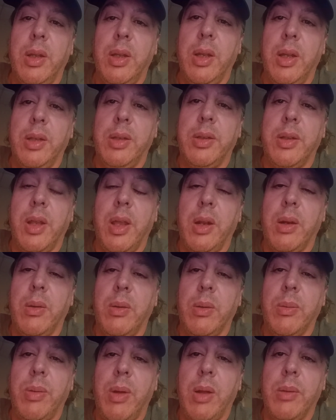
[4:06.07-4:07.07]
It's not a
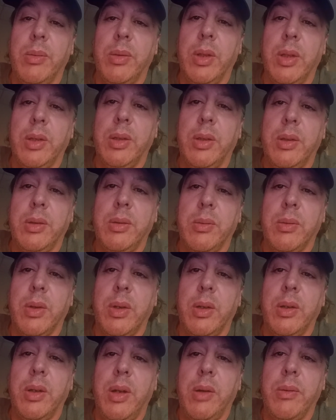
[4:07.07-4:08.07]
republic
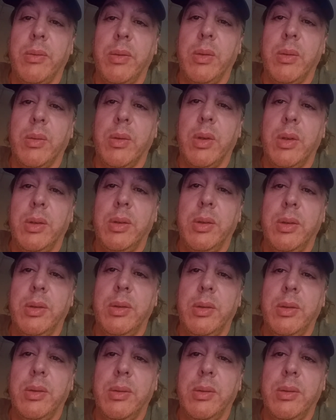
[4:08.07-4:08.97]
where everyone